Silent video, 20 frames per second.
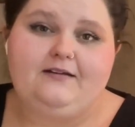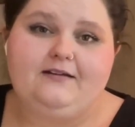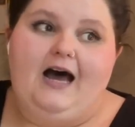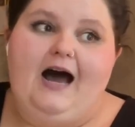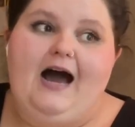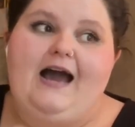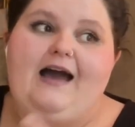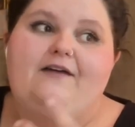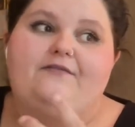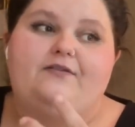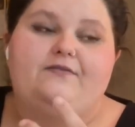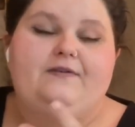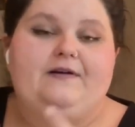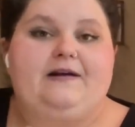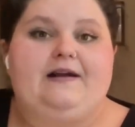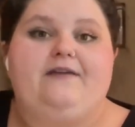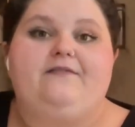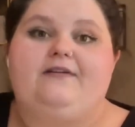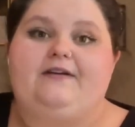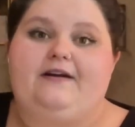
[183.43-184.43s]
I have a
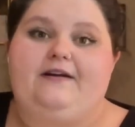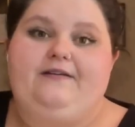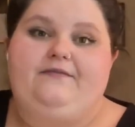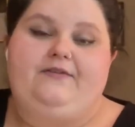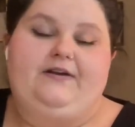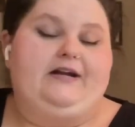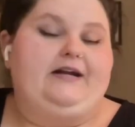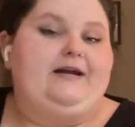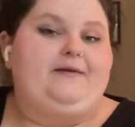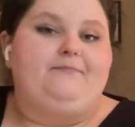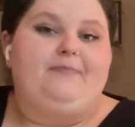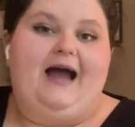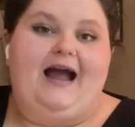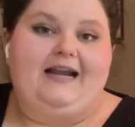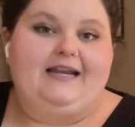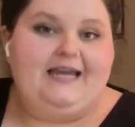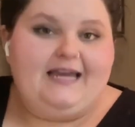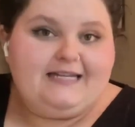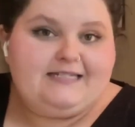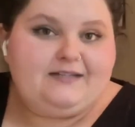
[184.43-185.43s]
very, very, very bad
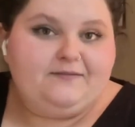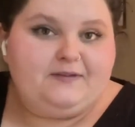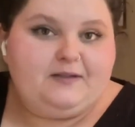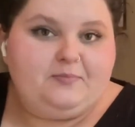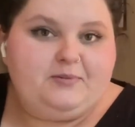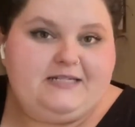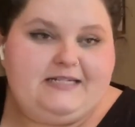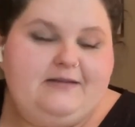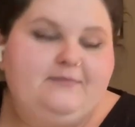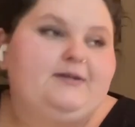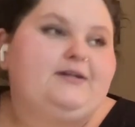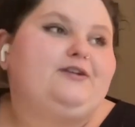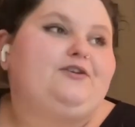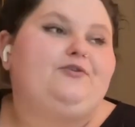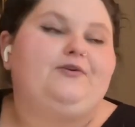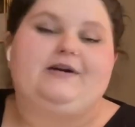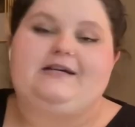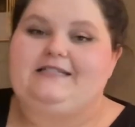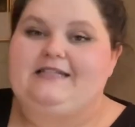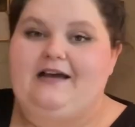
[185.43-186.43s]
case of lipedema. You
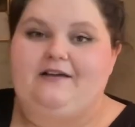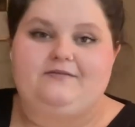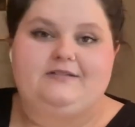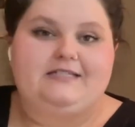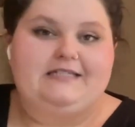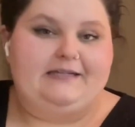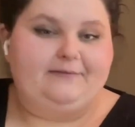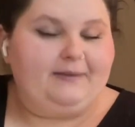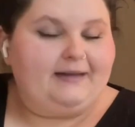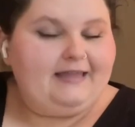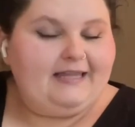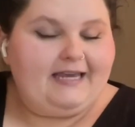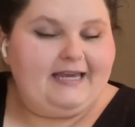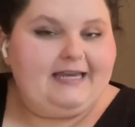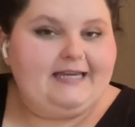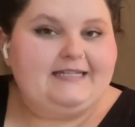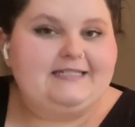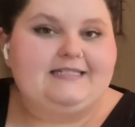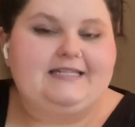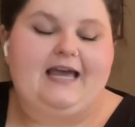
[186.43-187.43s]
guys have seen my
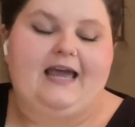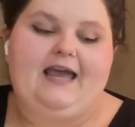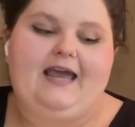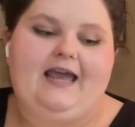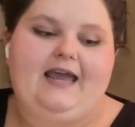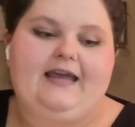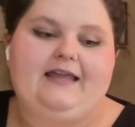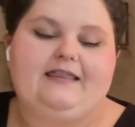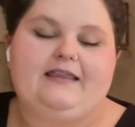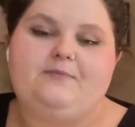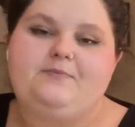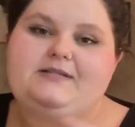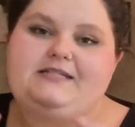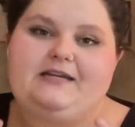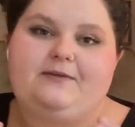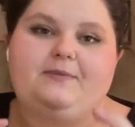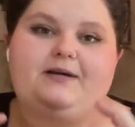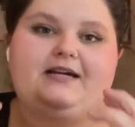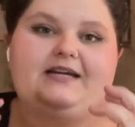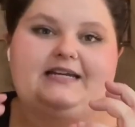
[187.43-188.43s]
legs and
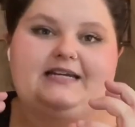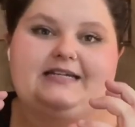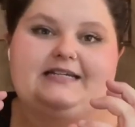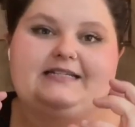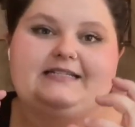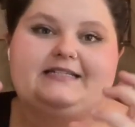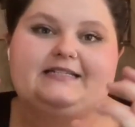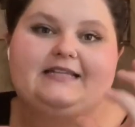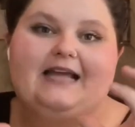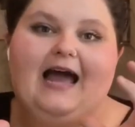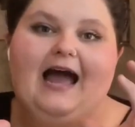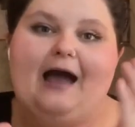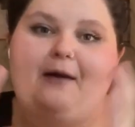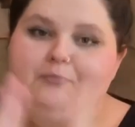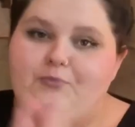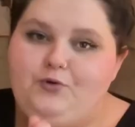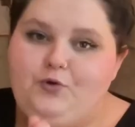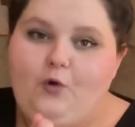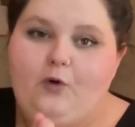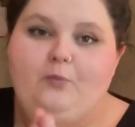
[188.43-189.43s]
lipedema is
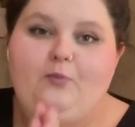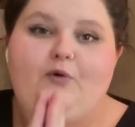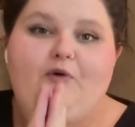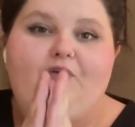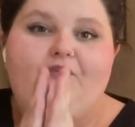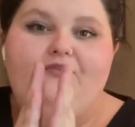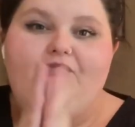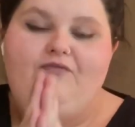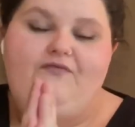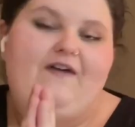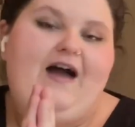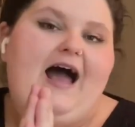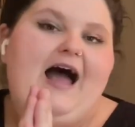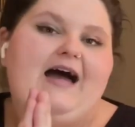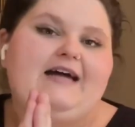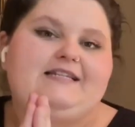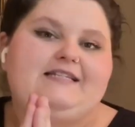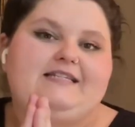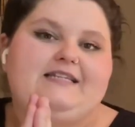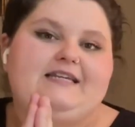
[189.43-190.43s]
abnormal
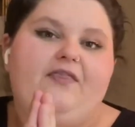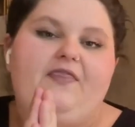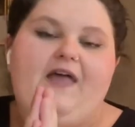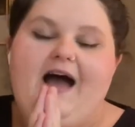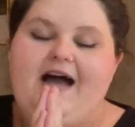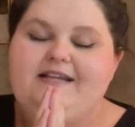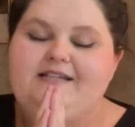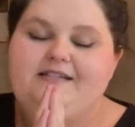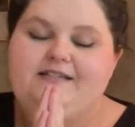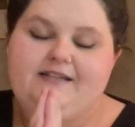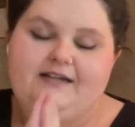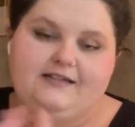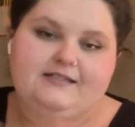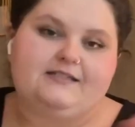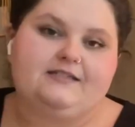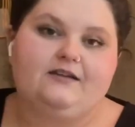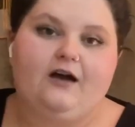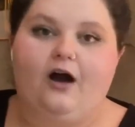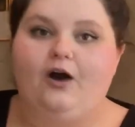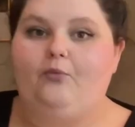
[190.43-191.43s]
fat that does
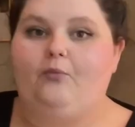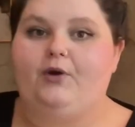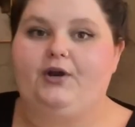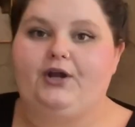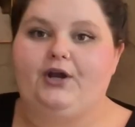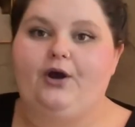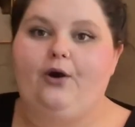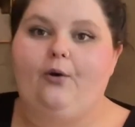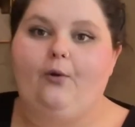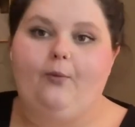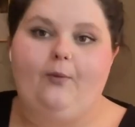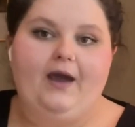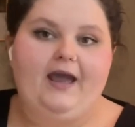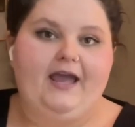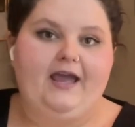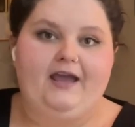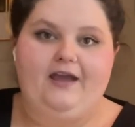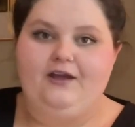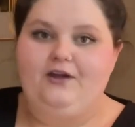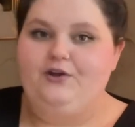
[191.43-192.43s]
not want to go
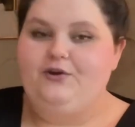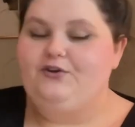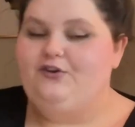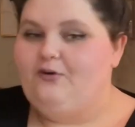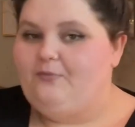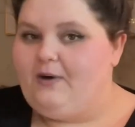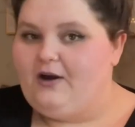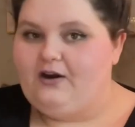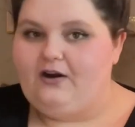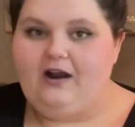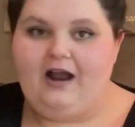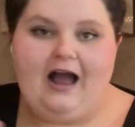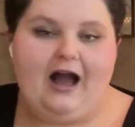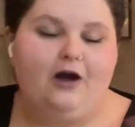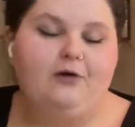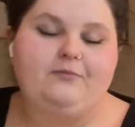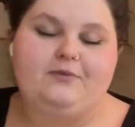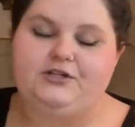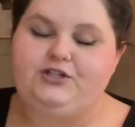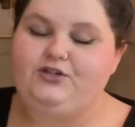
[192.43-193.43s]
away no matter how
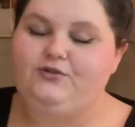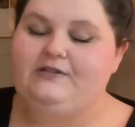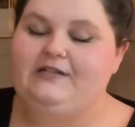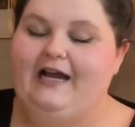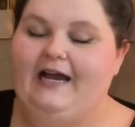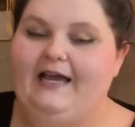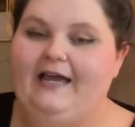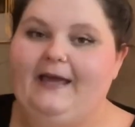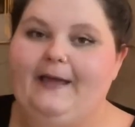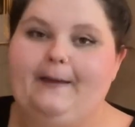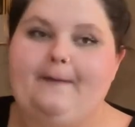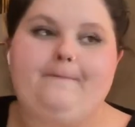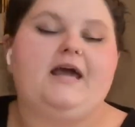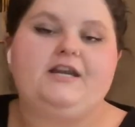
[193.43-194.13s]
much you diet.